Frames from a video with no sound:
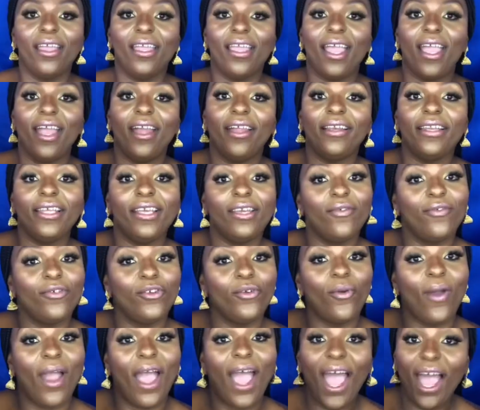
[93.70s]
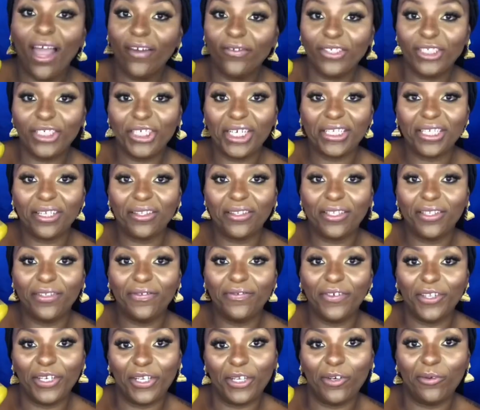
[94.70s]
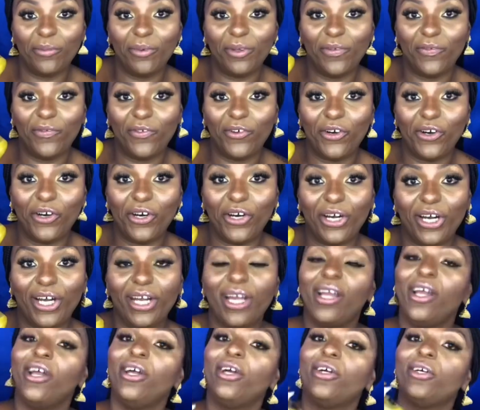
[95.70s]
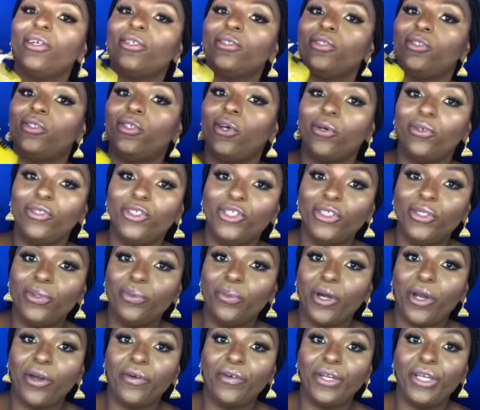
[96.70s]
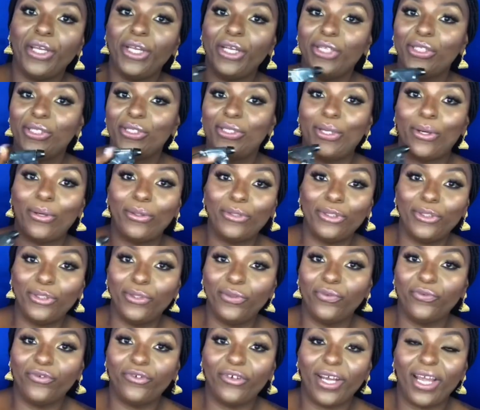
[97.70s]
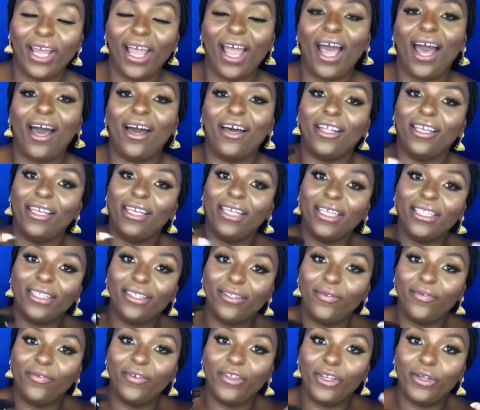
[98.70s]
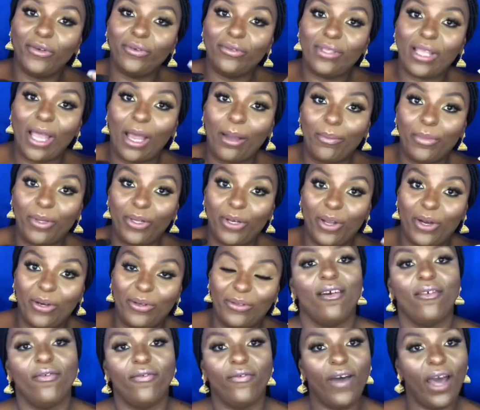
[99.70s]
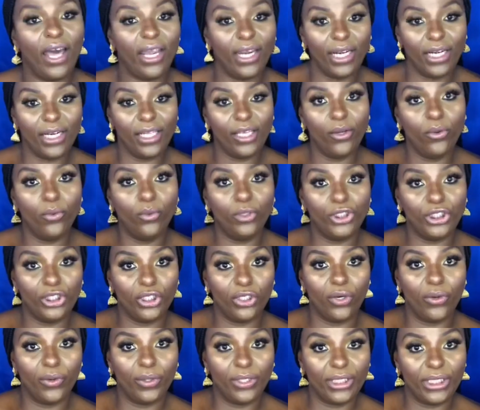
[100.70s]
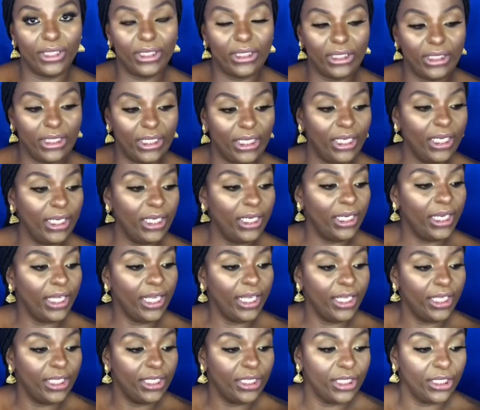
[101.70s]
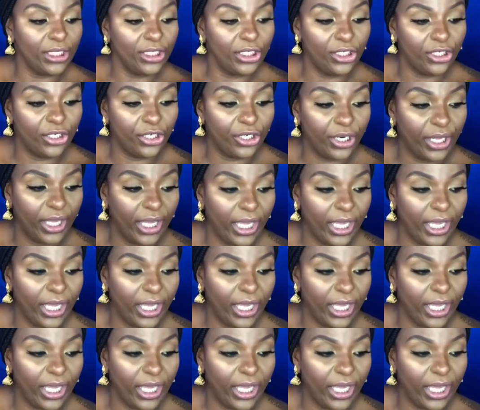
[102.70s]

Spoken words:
And if you haven't checked out this video before, don't you worry, don't you fret. I'll link the video down below. Finally, what you're going to need is your